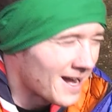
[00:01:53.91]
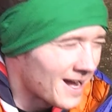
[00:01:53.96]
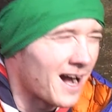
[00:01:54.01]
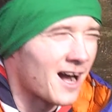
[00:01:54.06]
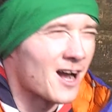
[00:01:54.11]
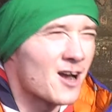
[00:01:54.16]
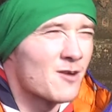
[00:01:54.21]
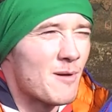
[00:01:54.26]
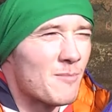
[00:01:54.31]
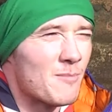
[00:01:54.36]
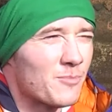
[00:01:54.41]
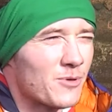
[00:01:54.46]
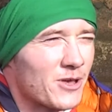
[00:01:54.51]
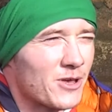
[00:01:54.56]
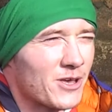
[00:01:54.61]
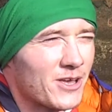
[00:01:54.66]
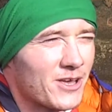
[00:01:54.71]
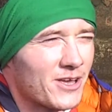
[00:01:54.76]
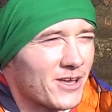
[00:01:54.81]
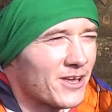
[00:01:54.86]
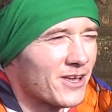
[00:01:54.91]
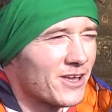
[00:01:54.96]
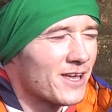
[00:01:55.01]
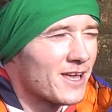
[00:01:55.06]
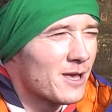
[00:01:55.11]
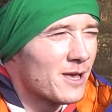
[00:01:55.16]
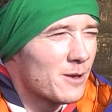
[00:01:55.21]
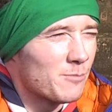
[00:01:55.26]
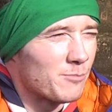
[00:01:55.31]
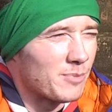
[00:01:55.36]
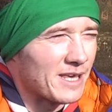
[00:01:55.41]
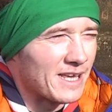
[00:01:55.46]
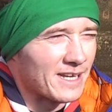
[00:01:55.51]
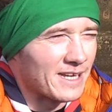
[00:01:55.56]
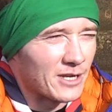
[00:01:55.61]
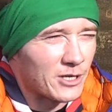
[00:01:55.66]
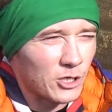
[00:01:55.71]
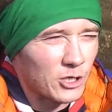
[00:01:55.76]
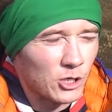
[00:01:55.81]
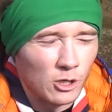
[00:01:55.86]
I remember being
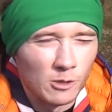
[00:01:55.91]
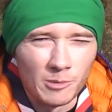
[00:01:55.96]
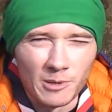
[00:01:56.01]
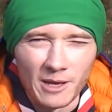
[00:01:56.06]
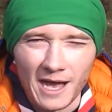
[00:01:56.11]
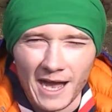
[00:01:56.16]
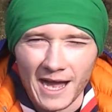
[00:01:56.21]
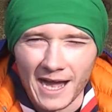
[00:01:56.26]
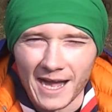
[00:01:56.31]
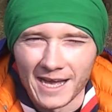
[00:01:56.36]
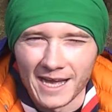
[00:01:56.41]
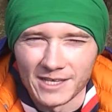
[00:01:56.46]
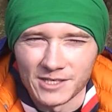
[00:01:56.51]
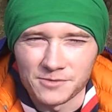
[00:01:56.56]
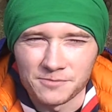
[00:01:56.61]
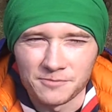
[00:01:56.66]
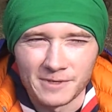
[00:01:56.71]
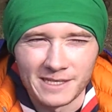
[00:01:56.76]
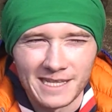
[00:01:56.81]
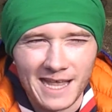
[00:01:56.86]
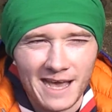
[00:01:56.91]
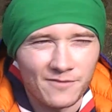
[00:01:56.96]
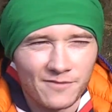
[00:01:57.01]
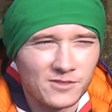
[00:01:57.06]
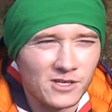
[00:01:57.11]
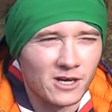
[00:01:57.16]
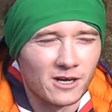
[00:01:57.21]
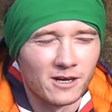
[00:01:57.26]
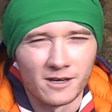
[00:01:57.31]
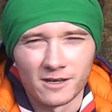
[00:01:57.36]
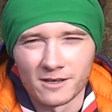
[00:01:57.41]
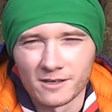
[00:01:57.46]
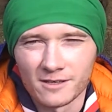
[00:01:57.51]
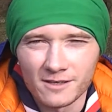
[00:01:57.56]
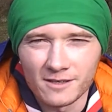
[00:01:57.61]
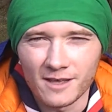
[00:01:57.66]
a cub, and we left our